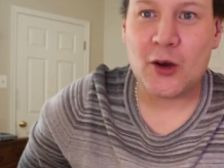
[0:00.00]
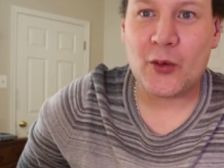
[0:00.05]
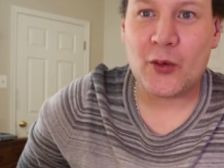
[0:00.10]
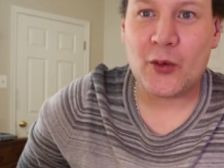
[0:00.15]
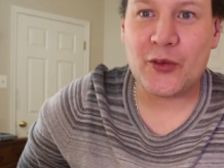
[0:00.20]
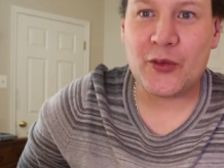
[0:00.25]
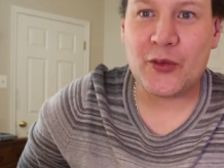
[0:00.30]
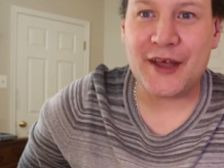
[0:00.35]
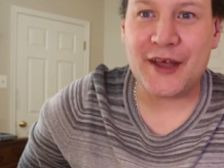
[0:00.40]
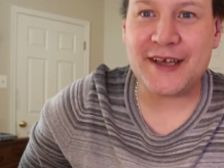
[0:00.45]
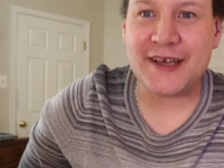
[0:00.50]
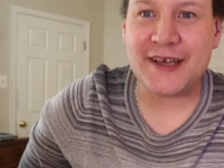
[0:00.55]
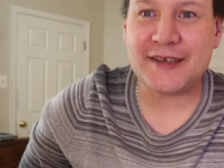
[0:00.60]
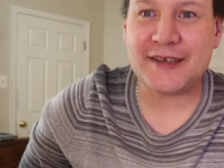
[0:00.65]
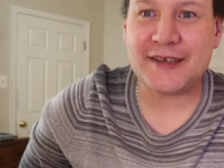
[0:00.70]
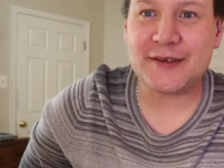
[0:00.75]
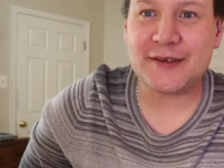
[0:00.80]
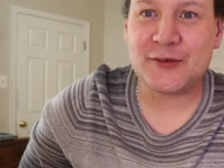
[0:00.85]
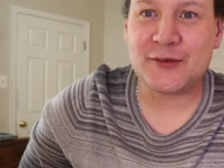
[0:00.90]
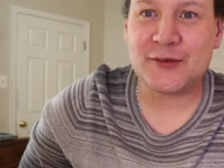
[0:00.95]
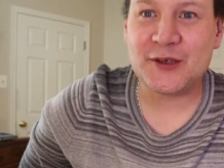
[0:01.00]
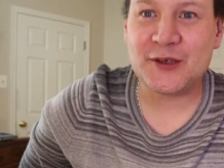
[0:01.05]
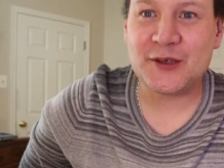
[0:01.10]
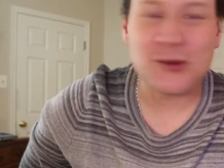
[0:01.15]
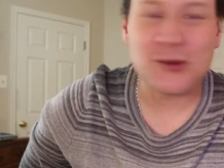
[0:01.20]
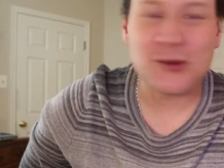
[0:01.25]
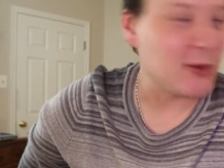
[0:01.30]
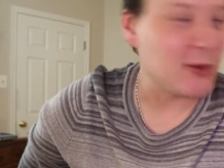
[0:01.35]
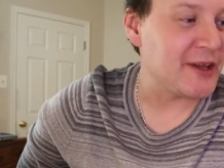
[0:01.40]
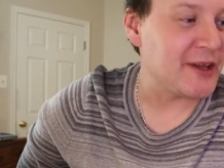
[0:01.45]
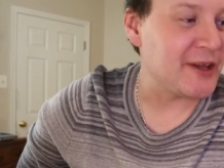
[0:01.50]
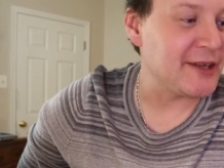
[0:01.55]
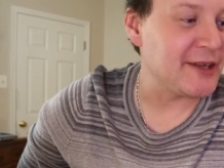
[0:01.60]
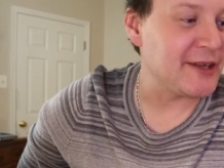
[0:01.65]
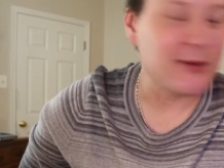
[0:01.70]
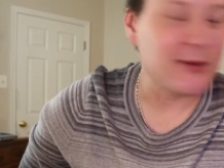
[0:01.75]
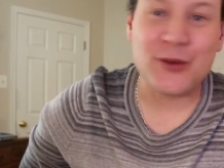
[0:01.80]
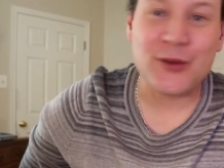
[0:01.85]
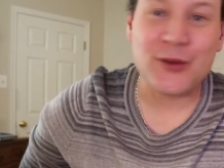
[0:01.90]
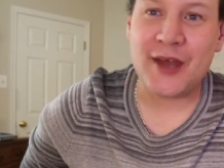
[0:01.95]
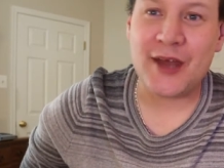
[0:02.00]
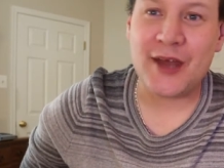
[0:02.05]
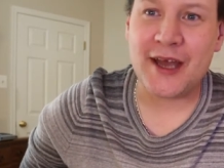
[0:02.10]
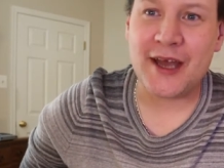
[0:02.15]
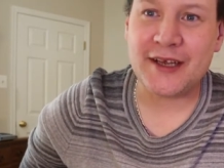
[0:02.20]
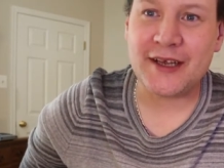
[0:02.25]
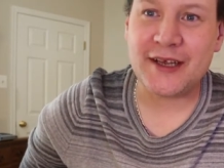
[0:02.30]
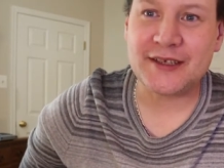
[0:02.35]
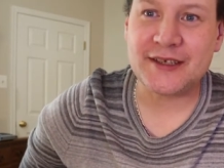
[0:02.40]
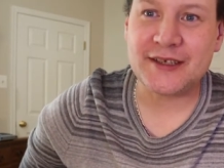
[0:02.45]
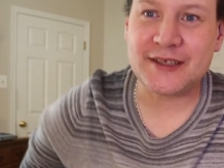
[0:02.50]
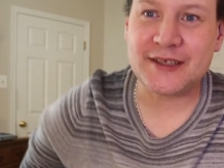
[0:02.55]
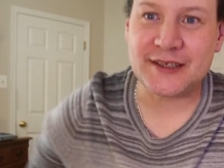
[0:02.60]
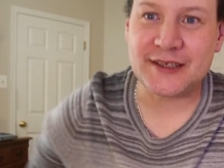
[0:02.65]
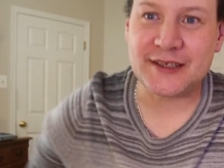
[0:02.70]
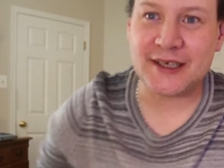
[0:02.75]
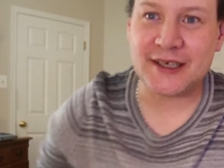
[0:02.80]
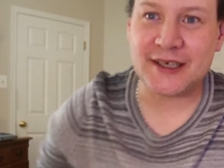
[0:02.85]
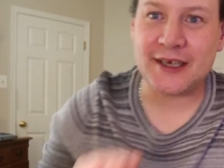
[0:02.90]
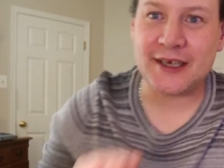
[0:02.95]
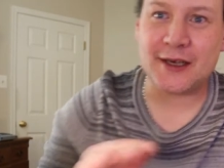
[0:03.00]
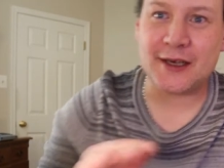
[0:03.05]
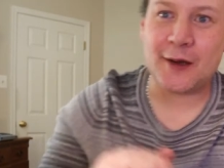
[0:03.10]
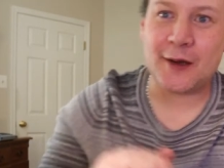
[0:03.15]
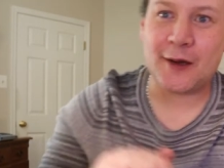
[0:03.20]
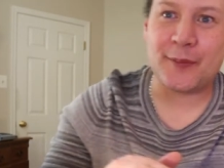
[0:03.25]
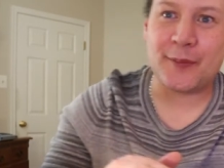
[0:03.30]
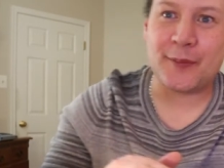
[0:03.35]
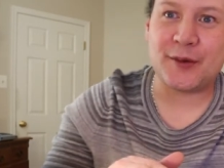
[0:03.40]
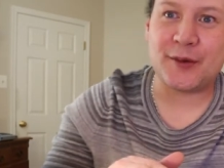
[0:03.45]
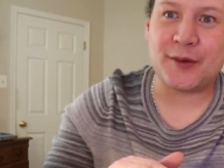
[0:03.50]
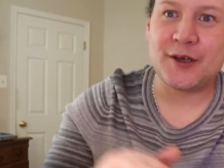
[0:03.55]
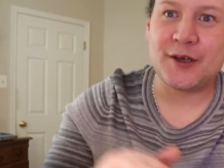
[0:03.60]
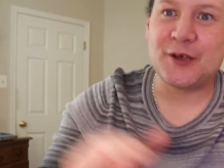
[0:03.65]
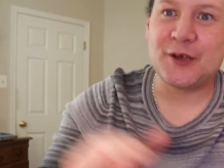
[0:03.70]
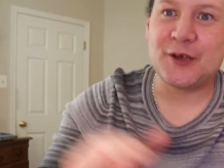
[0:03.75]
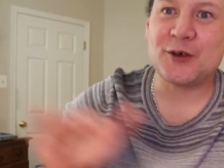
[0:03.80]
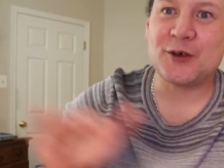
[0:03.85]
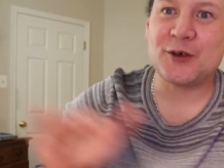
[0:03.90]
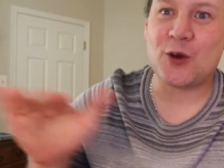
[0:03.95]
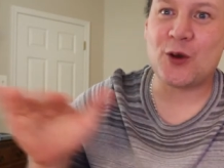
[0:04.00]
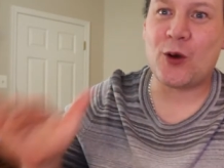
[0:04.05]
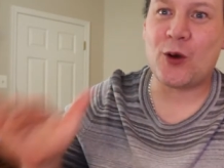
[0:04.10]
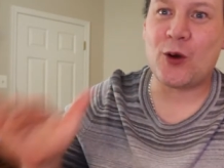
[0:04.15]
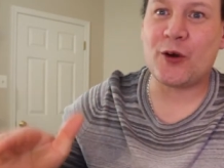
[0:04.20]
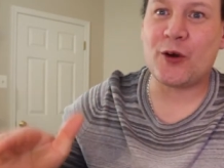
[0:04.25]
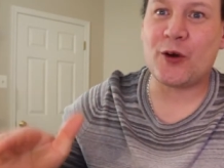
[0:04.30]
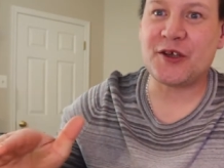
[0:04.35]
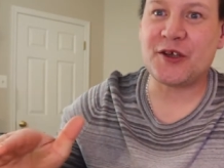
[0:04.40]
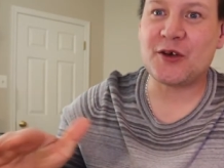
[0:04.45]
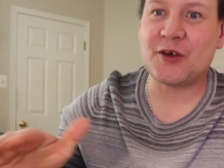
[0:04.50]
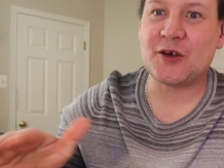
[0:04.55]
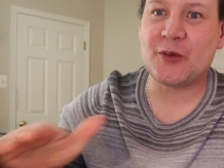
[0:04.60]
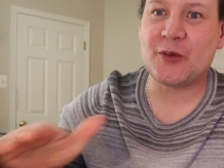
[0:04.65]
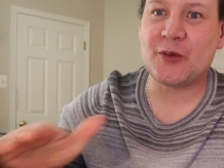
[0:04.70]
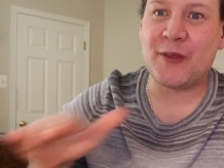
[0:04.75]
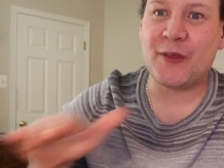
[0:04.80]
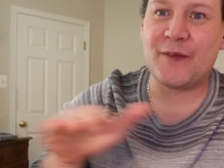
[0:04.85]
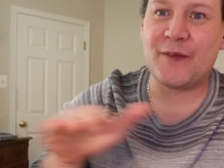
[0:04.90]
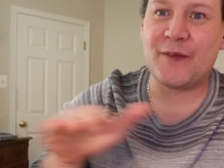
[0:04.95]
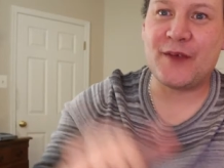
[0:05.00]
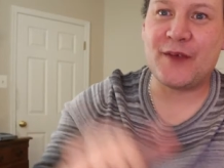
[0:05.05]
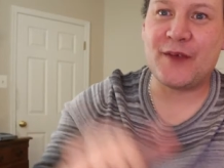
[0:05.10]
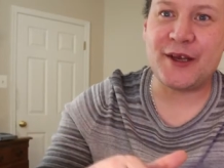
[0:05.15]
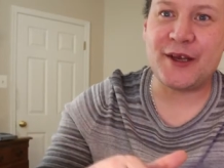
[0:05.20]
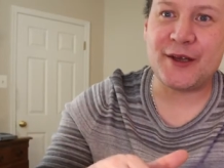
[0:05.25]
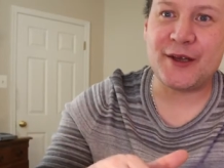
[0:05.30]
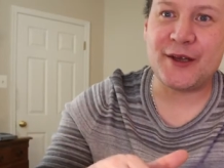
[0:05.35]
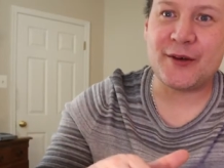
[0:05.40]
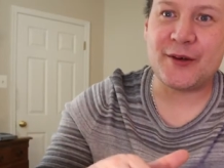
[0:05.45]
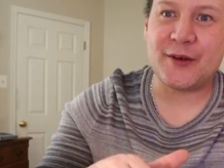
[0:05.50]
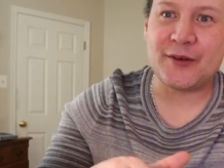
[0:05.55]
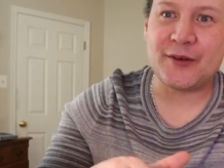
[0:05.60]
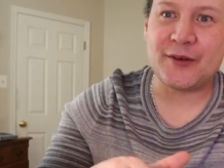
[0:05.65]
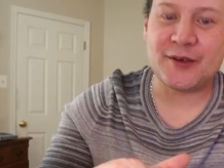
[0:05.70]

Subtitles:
Well, the reason why they do that is to sync up your audio with the video.